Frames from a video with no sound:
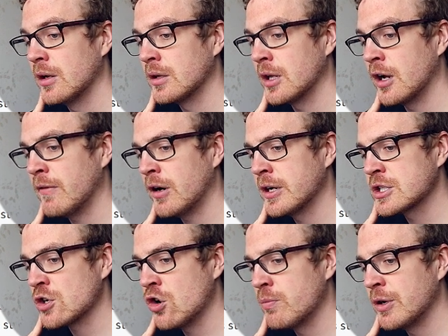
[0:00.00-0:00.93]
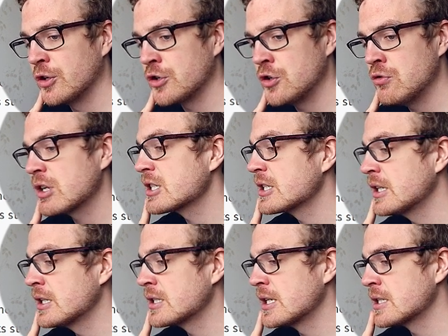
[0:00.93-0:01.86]
The award is open to US
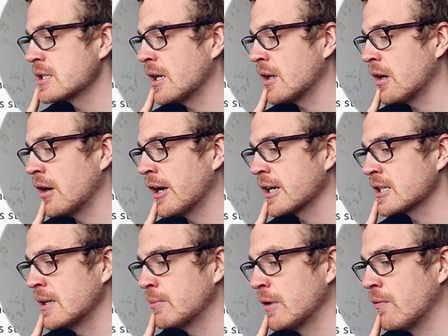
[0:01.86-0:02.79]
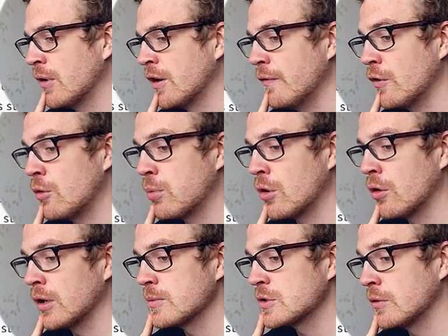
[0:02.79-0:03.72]
citizens that are accepted one of our
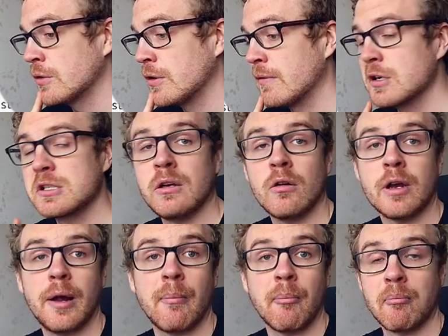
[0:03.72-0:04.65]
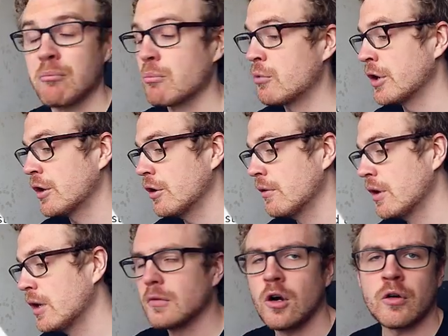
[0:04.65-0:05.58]
programs at the university. Okay, Pretty good.
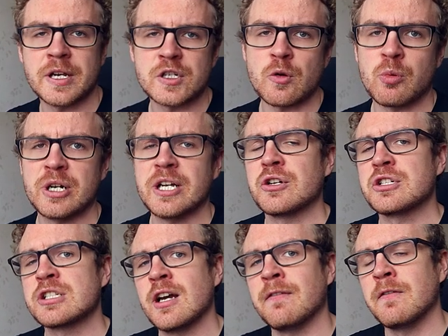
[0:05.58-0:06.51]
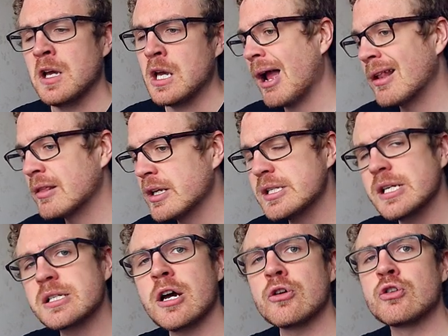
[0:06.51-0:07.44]
Okay, so pretty good stuff. And this
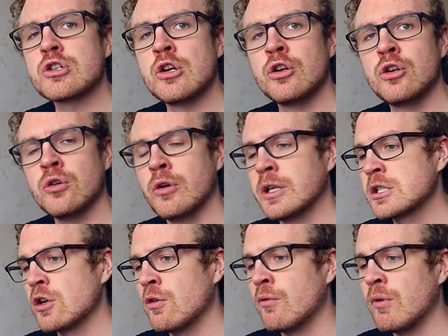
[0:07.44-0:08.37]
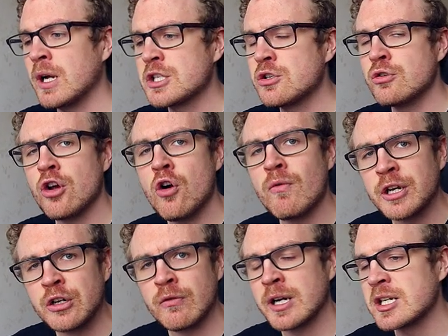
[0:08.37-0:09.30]
is how you should do it. So once you know
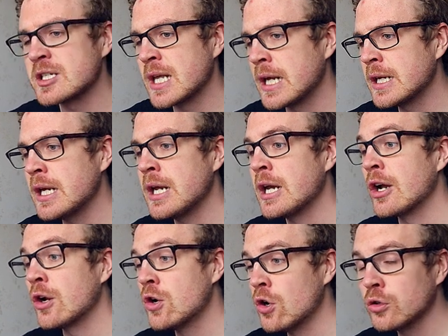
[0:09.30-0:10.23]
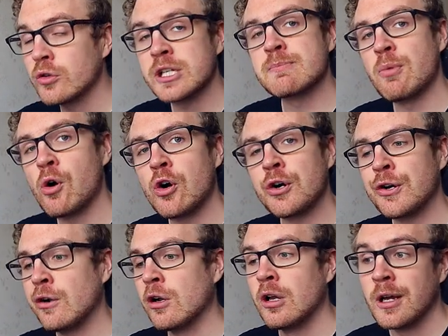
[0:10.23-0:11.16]
what you want to study, go to this
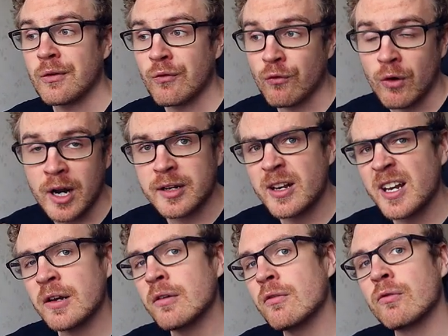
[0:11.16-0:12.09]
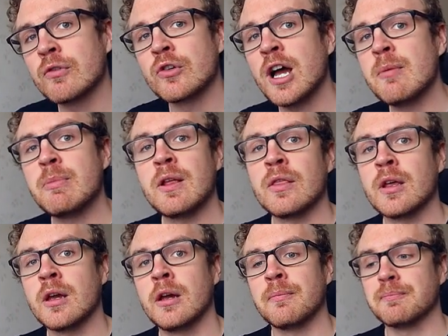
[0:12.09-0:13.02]
portal, write in, type in
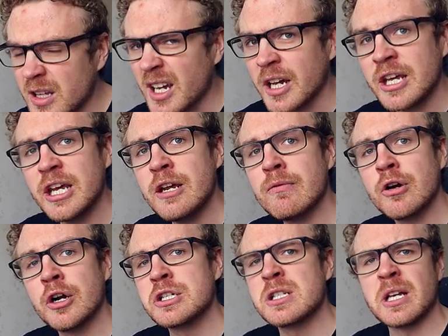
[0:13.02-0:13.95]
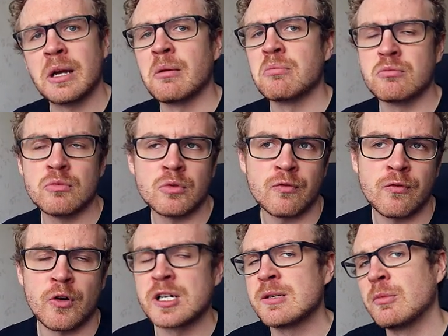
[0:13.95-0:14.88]
the, the keywords, the,
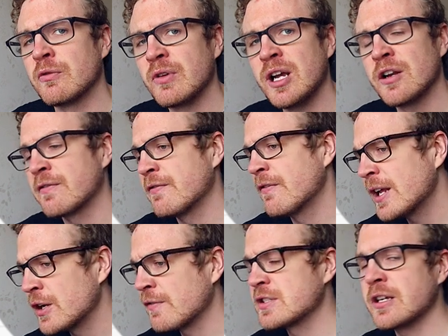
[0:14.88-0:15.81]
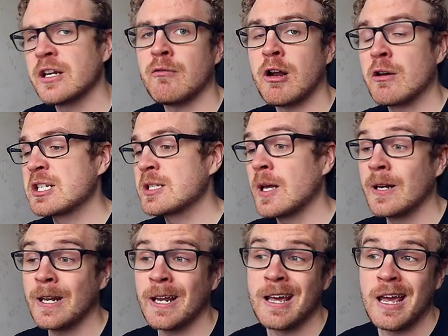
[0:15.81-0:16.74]
for example, the field of study you want to
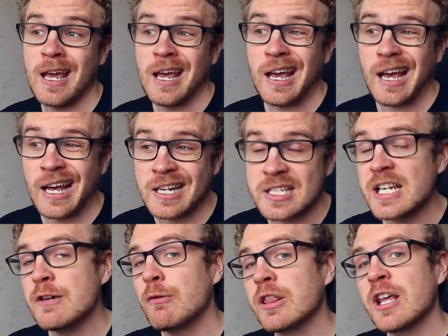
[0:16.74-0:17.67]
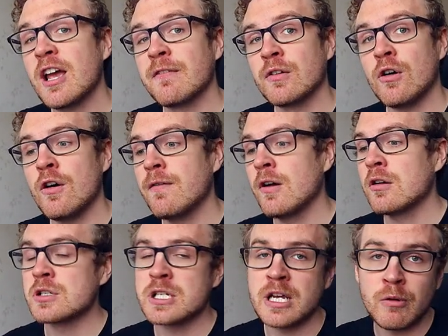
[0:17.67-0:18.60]
study, and see what they have to offer,
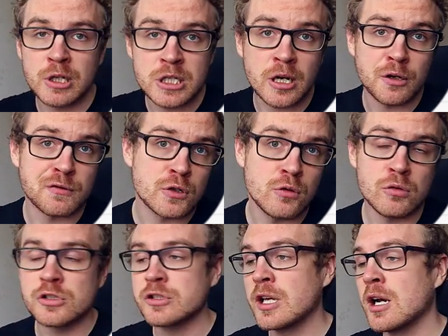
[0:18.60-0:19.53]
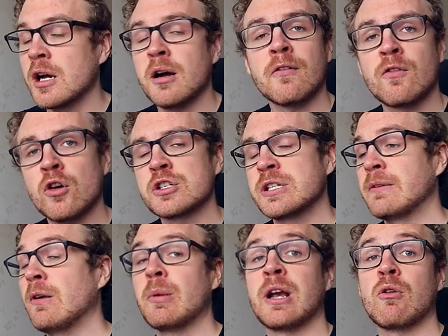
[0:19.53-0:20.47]
see what kind of schools there are. Of course, there
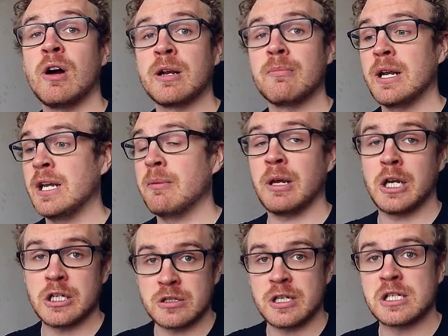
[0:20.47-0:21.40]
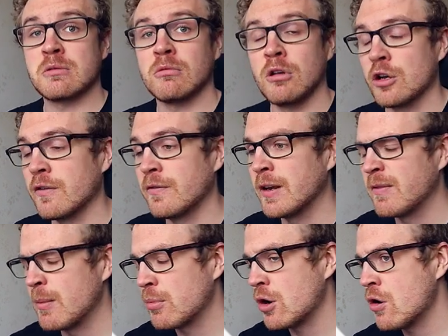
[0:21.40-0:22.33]
will be quite many because there's a lot of
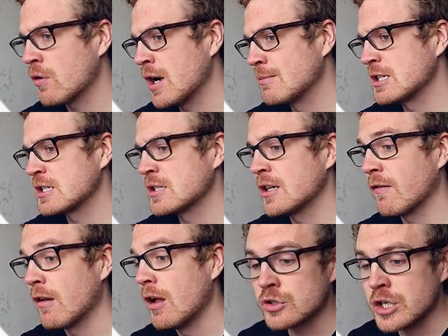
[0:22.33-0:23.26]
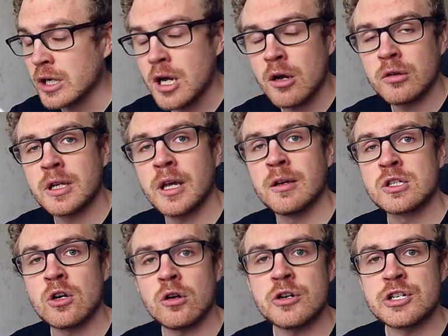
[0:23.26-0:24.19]
different programs and stuff. Check out the
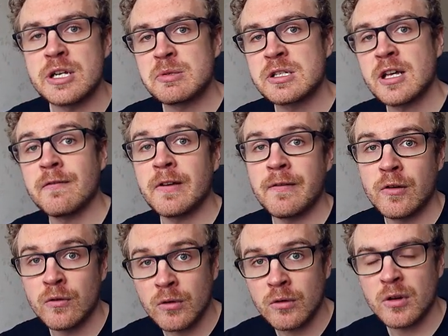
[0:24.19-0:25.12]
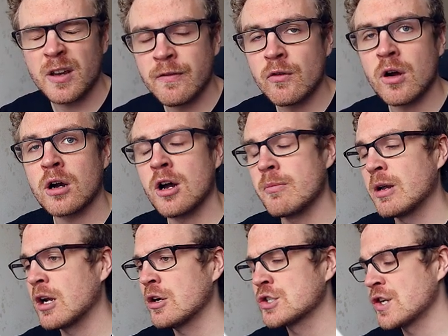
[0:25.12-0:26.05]
scholarship stuff if you if you are
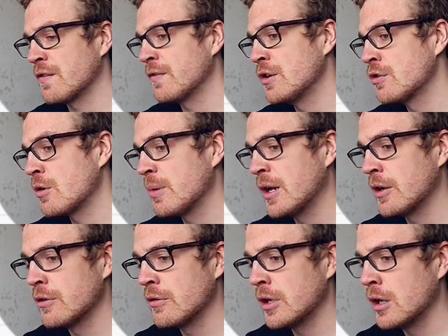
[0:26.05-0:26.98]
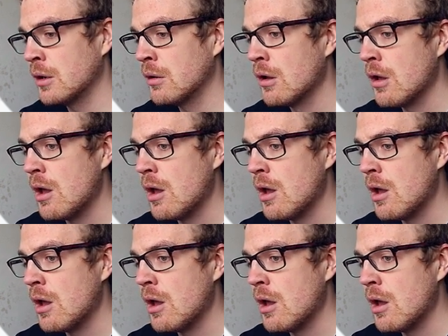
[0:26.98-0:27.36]
coming outside of European Union.